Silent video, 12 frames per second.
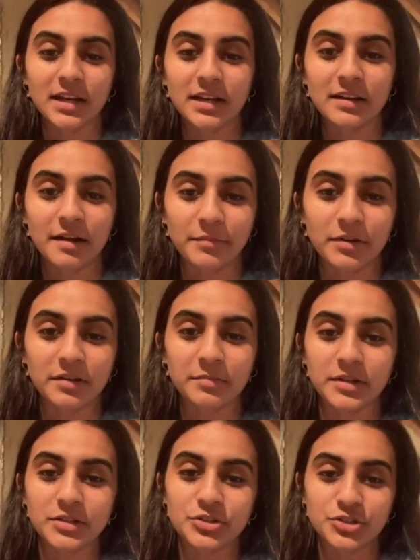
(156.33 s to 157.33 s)
and I'm gonna be
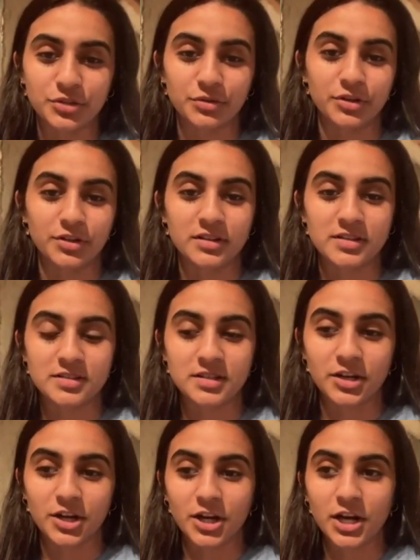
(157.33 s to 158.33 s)
a junior this
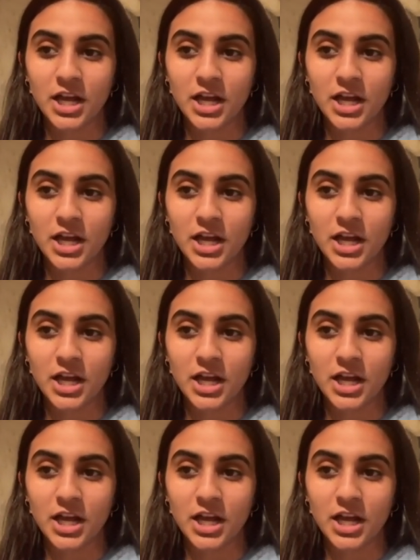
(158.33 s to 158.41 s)
year.